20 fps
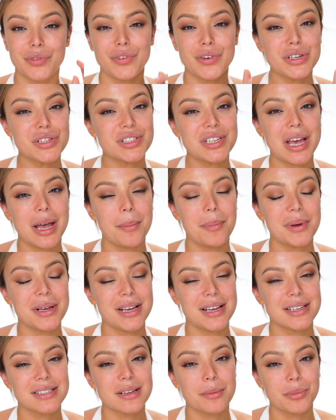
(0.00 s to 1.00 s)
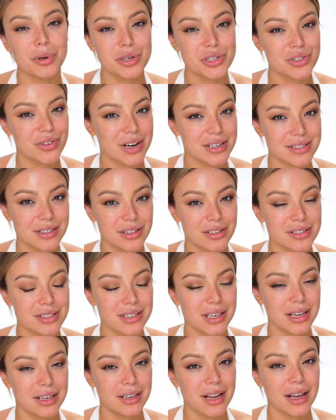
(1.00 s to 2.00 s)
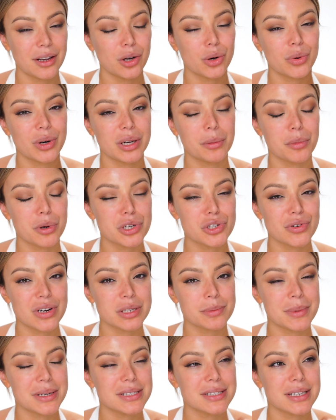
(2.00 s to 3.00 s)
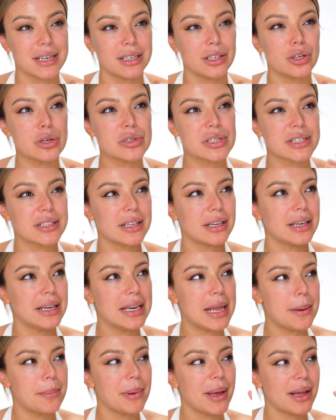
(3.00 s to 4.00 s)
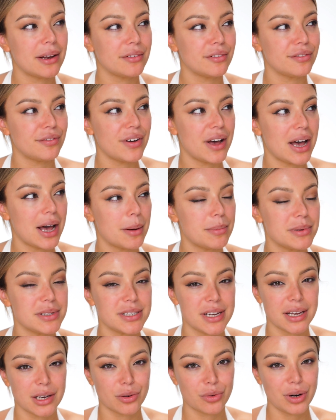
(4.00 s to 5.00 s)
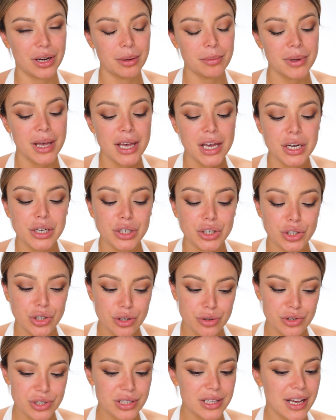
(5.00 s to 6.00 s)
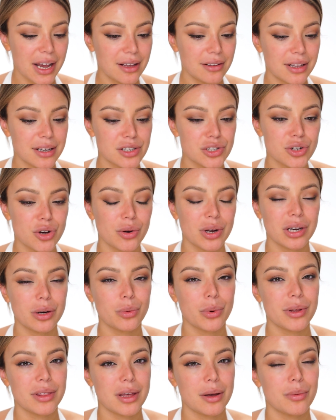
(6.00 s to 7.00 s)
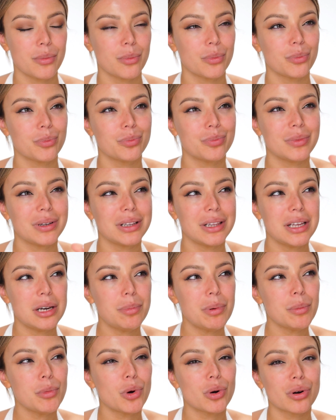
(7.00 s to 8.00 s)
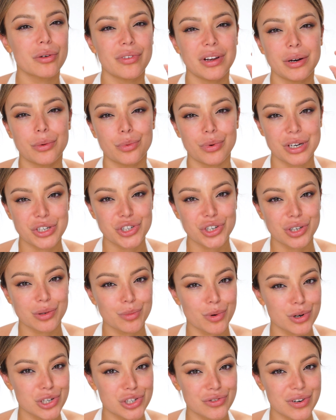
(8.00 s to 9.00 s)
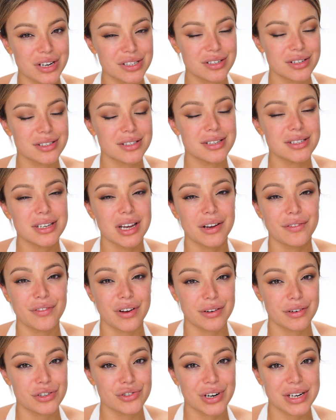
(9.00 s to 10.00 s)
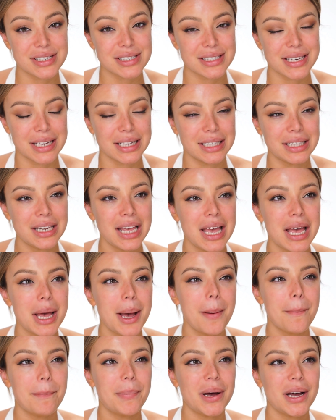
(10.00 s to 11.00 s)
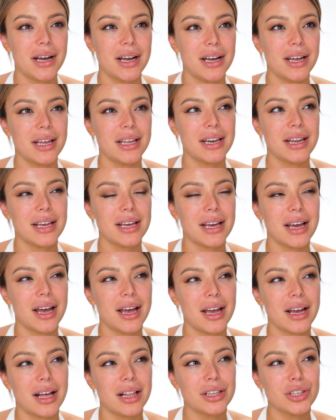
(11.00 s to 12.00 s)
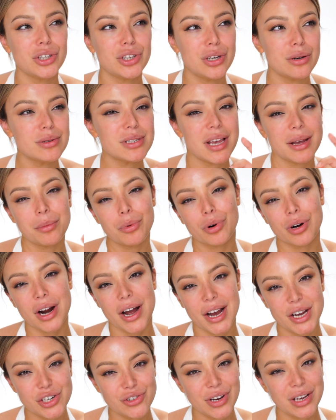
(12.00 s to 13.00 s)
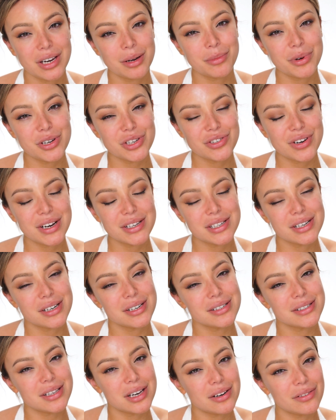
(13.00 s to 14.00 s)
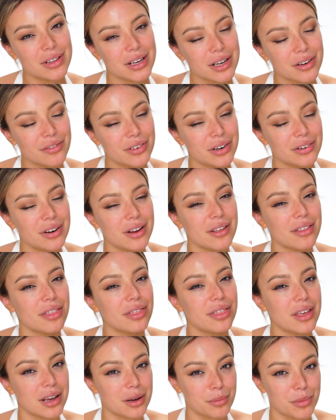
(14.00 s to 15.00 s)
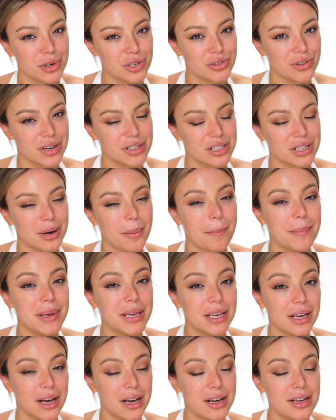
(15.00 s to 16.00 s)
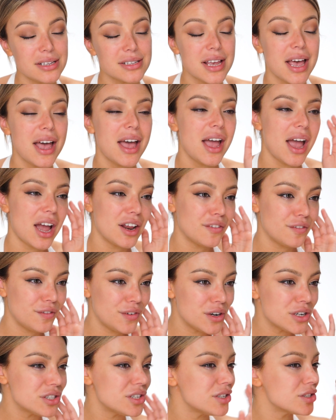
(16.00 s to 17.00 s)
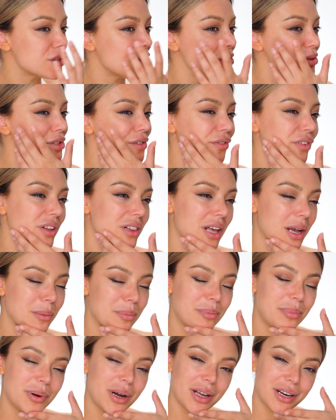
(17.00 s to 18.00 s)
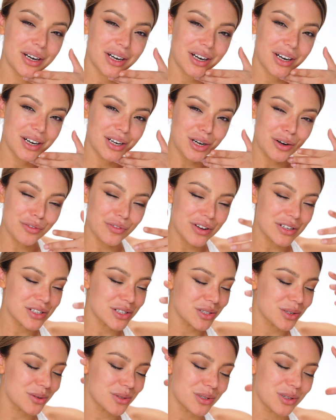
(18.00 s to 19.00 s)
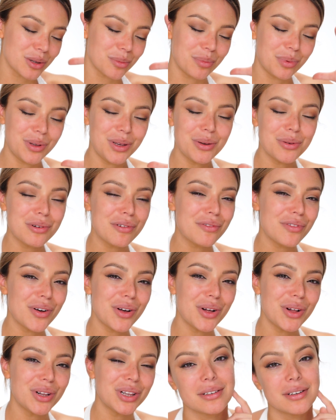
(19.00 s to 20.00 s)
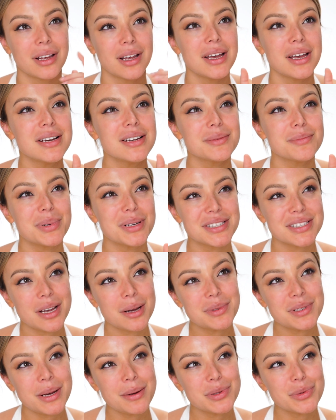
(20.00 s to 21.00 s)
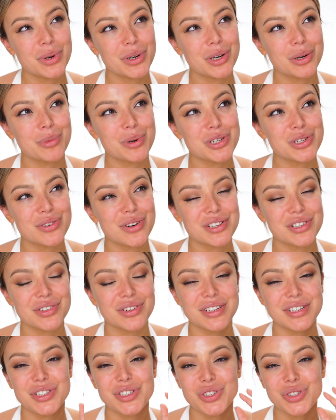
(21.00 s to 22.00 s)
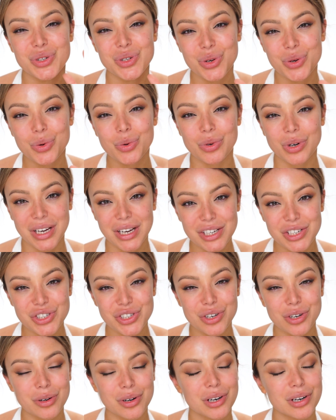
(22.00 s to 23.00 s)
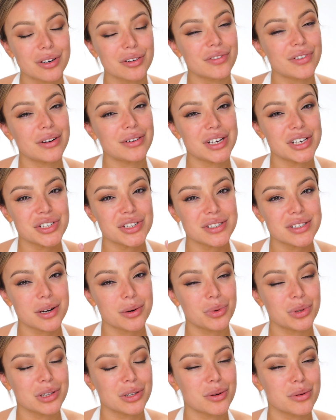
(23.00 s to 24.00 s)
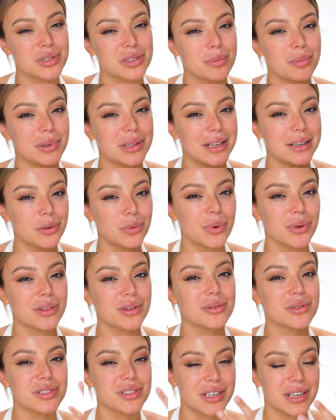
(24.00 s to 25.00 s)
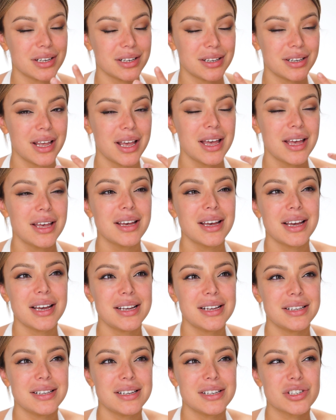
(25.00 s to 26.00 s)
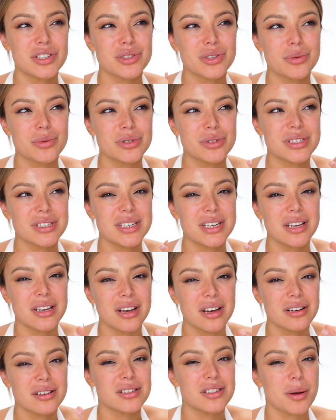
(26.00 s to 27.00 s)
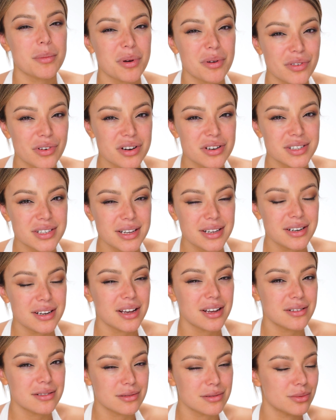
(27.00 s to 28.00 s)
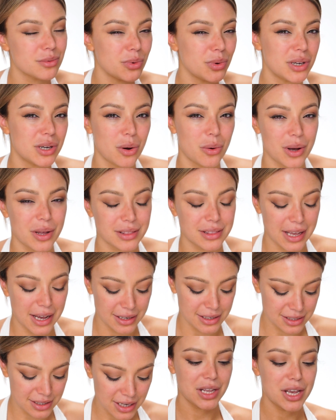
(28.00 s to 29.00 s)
first step is moisturizing your skin. I already moisturized my skin using the Nip and Fab Day Cream. Usually I like to go in with a little bit more of a richer moisturizer since I have very dry skin, but use a more hydrating moisturizer instead of like a very thick moisturizer, because at first it's going to feel like butter, your face is going to look beautiful, but sometimes when your moisturizer is too rich, your foundation is not really going to blend with your skin and it's just going to sit on top of your skin, and we don't want that.